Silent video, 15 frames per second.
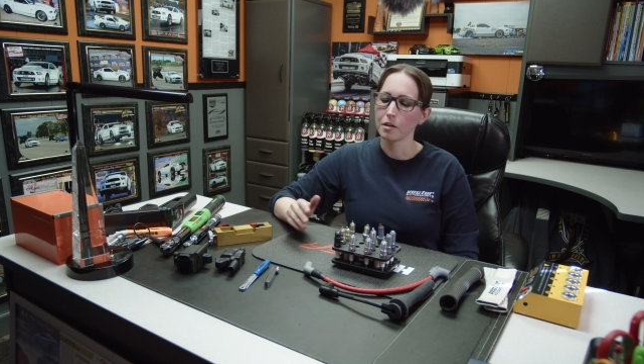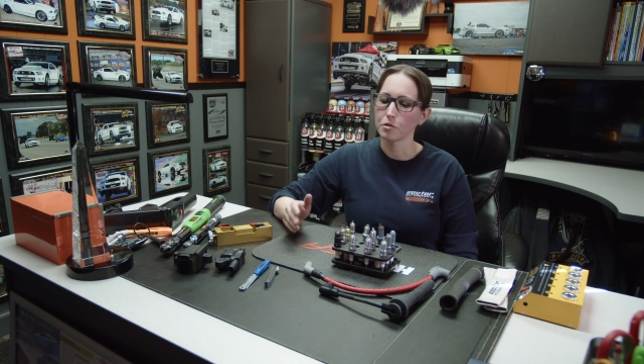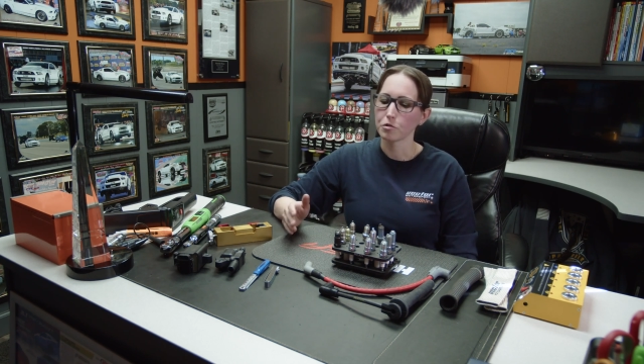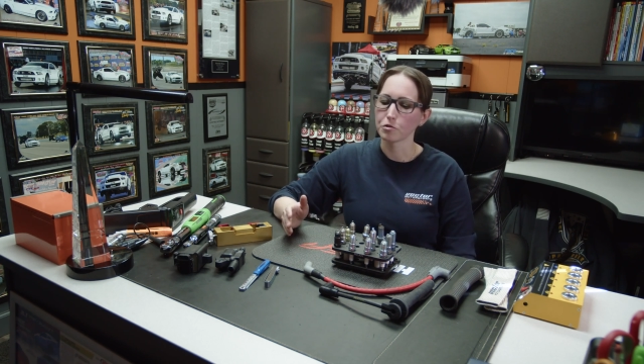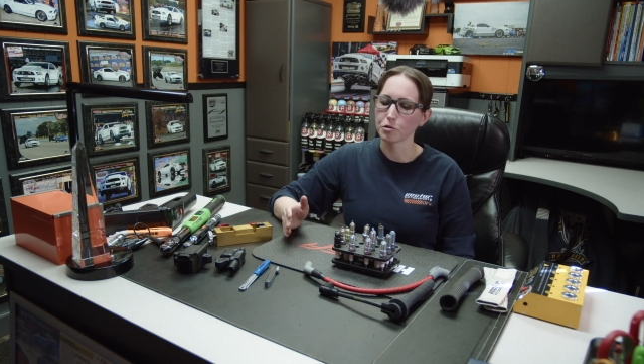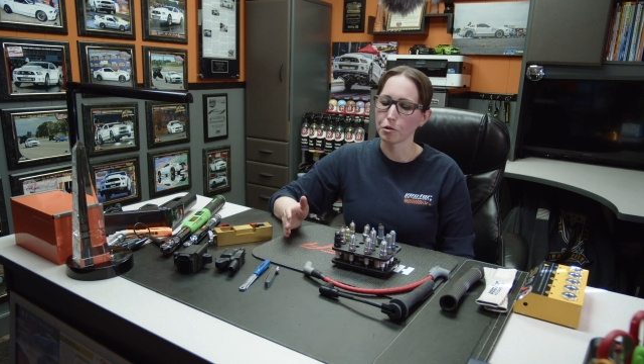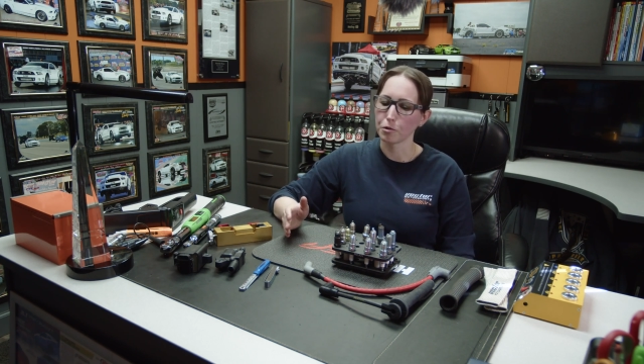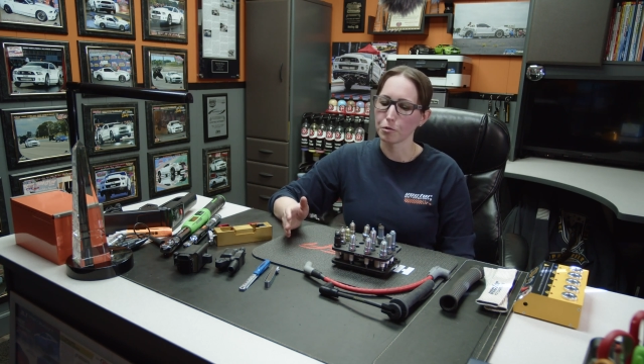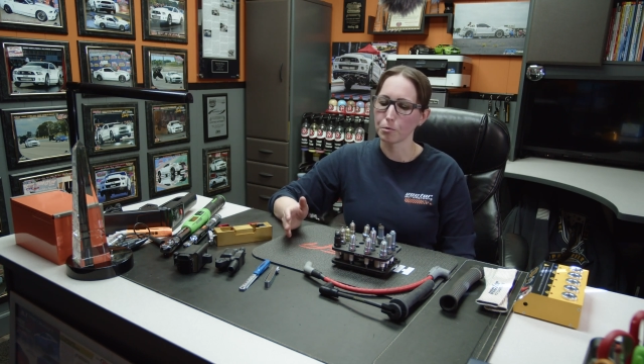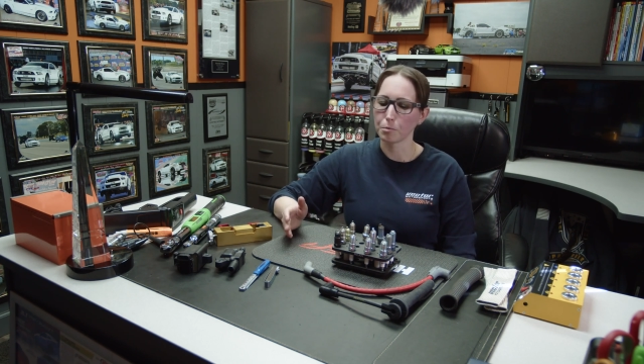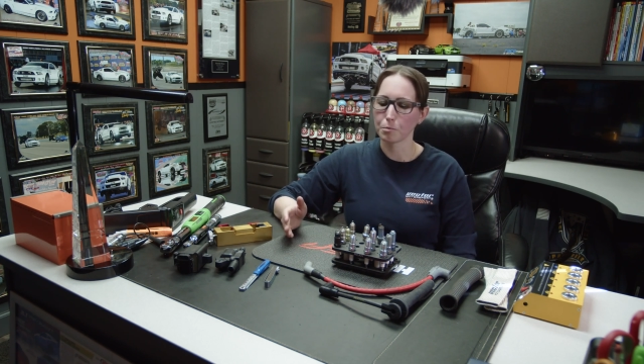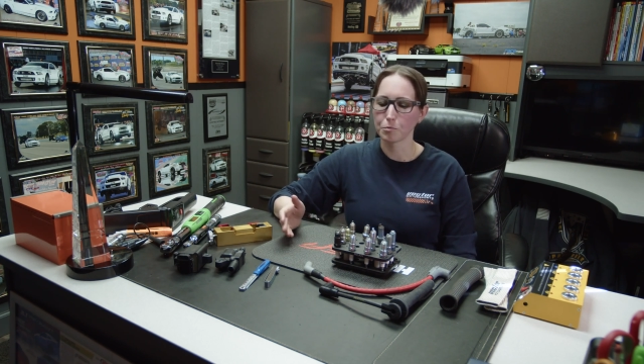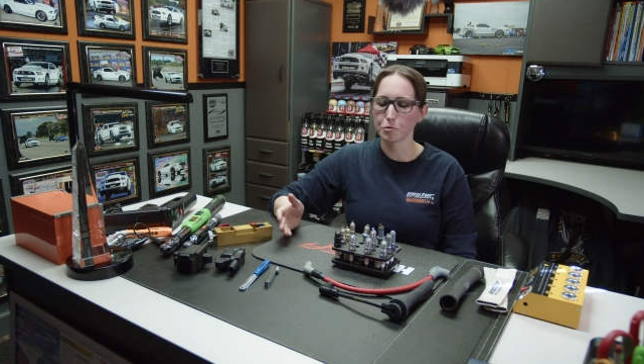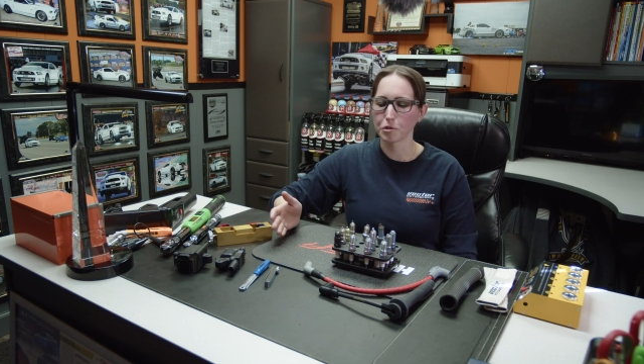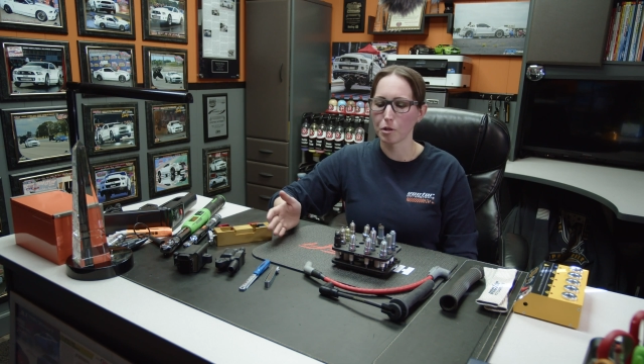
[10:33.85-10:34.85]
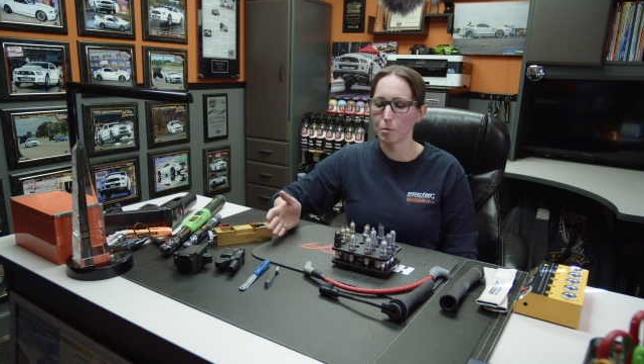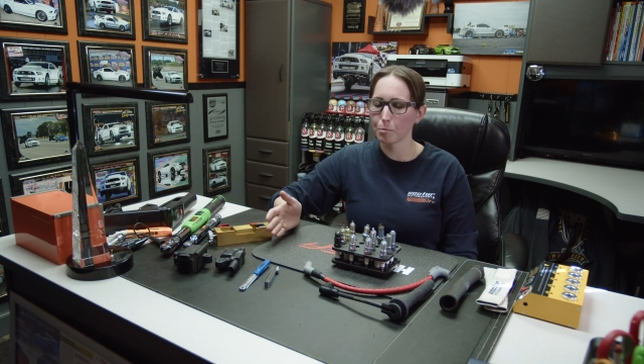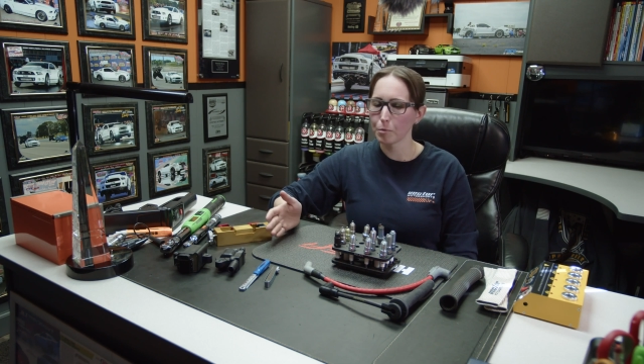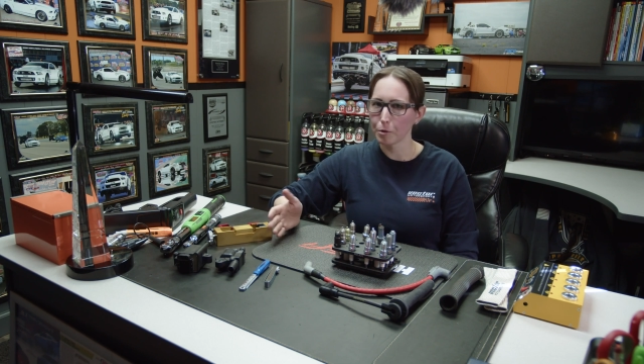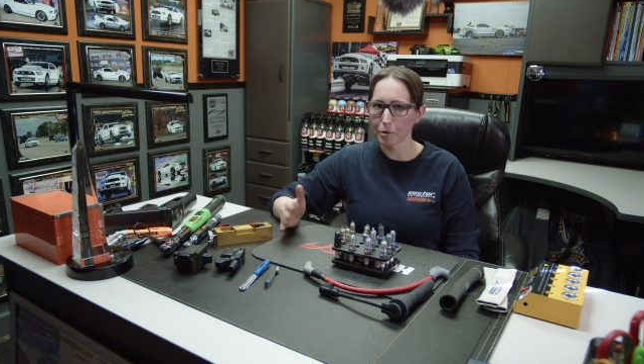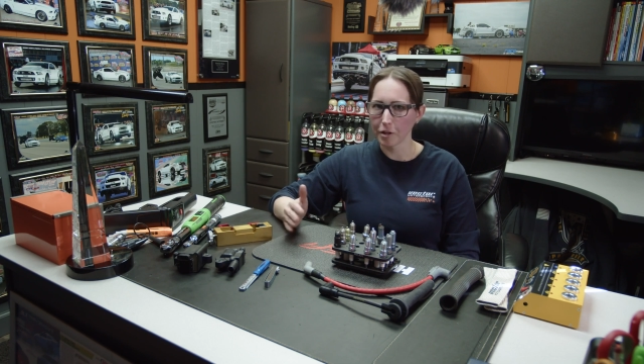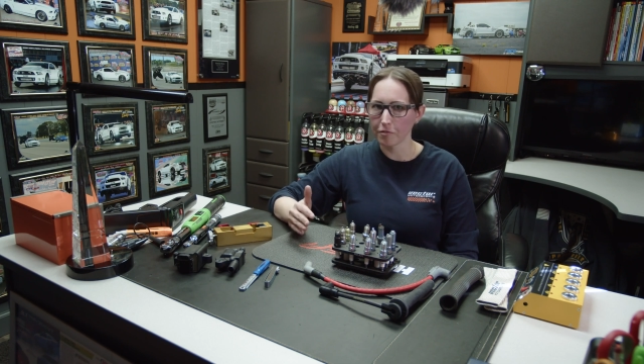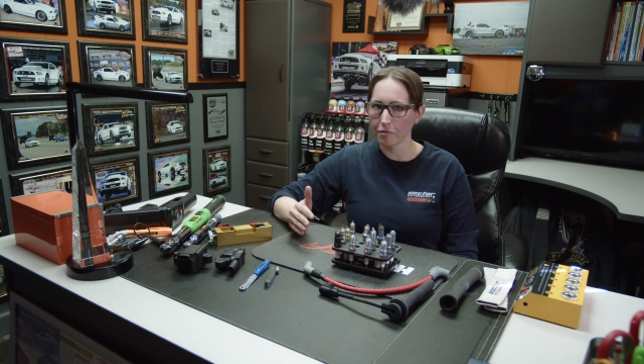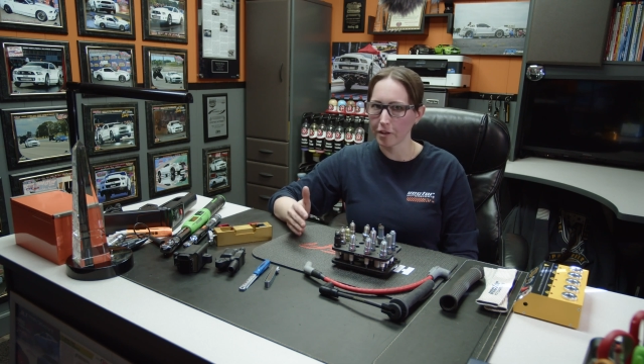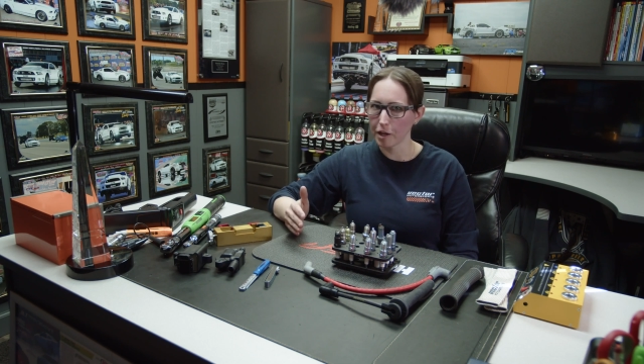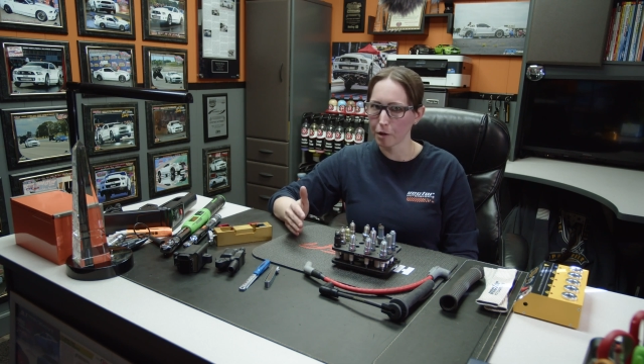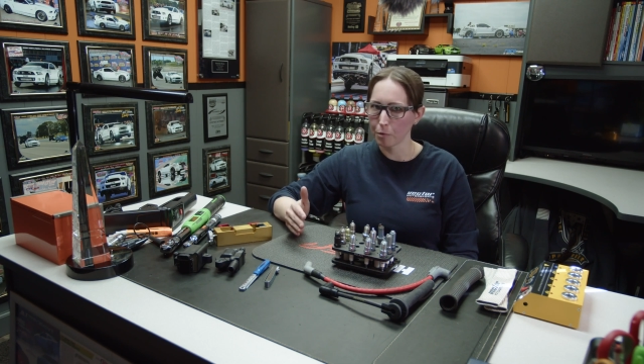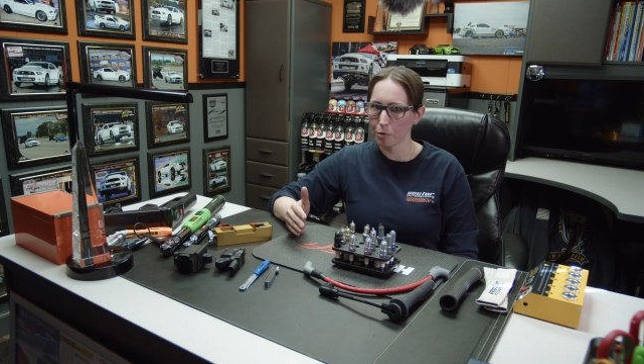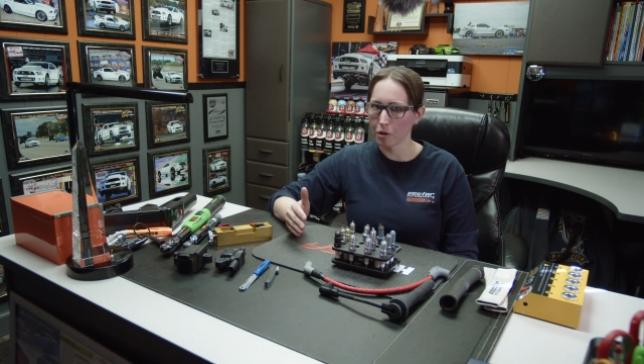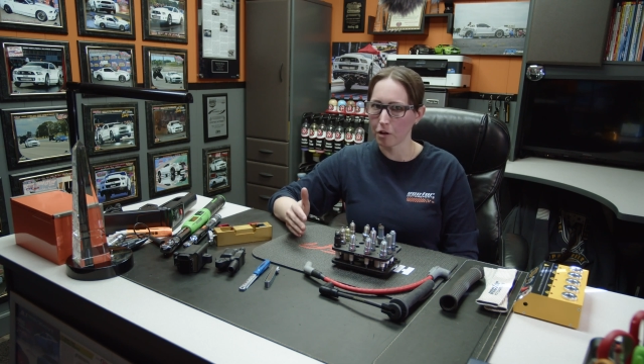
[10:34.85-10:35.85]
So some a red
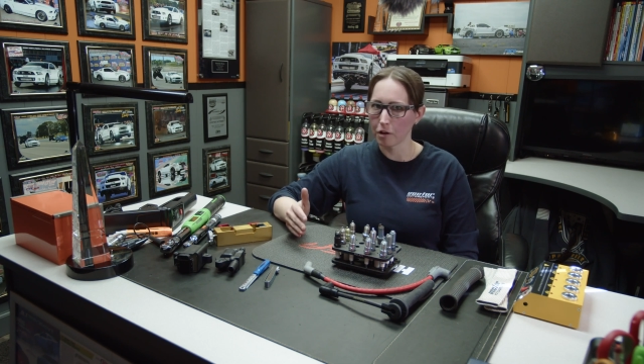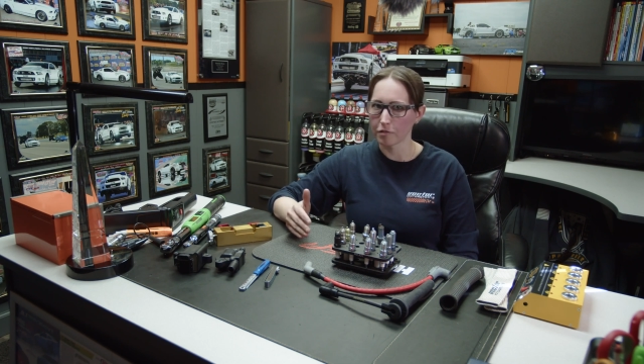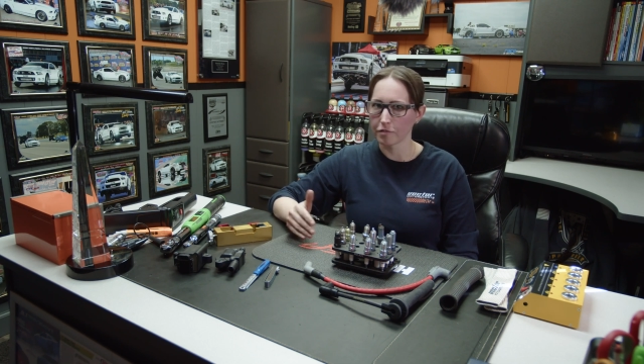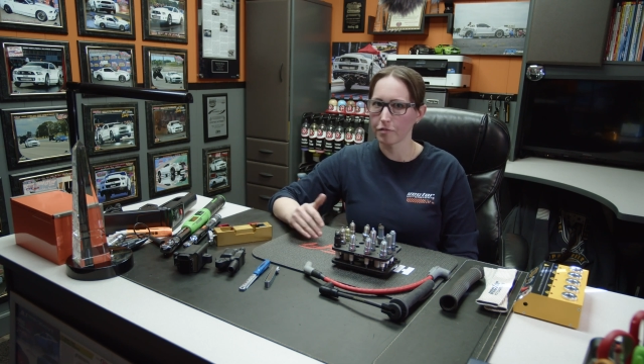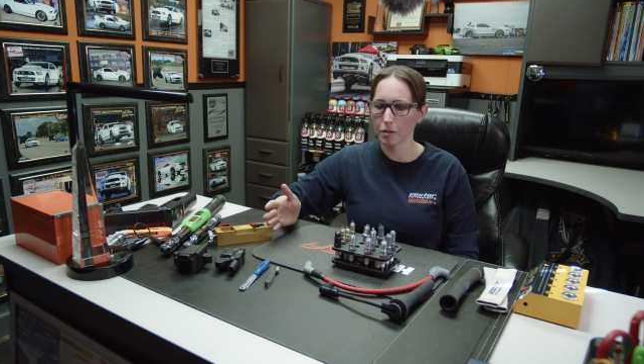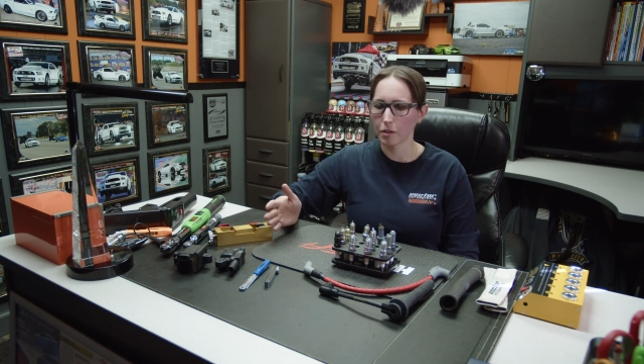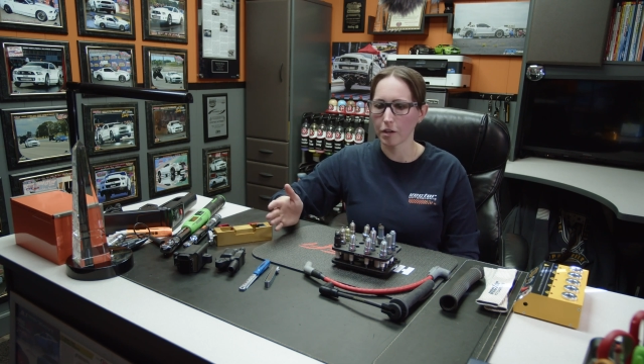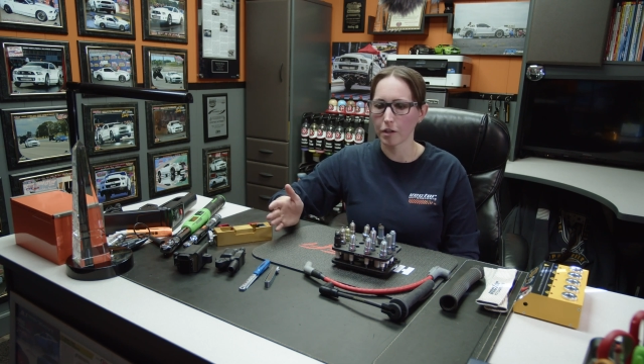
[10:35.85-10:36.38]
flag went off.